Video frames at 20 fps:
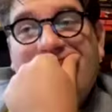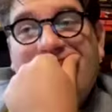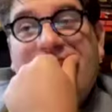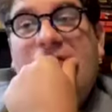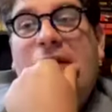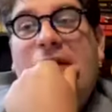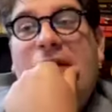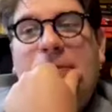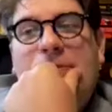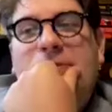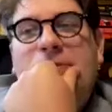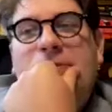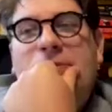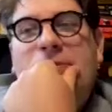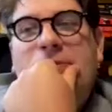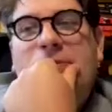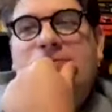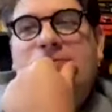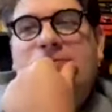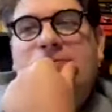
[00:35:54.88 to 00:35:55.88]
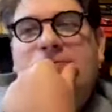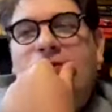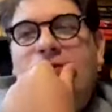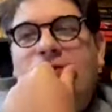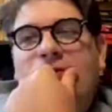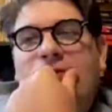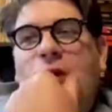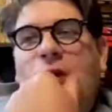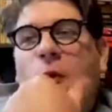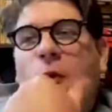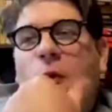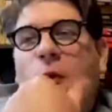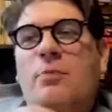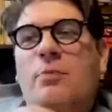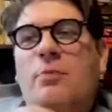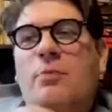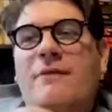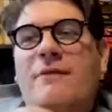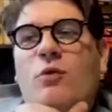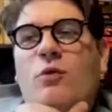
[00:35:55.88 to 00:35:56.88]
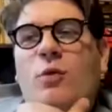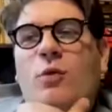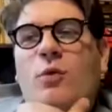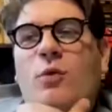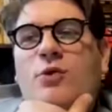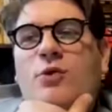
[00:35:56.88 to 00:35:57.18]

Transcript: Yeah, come with me if you want to live.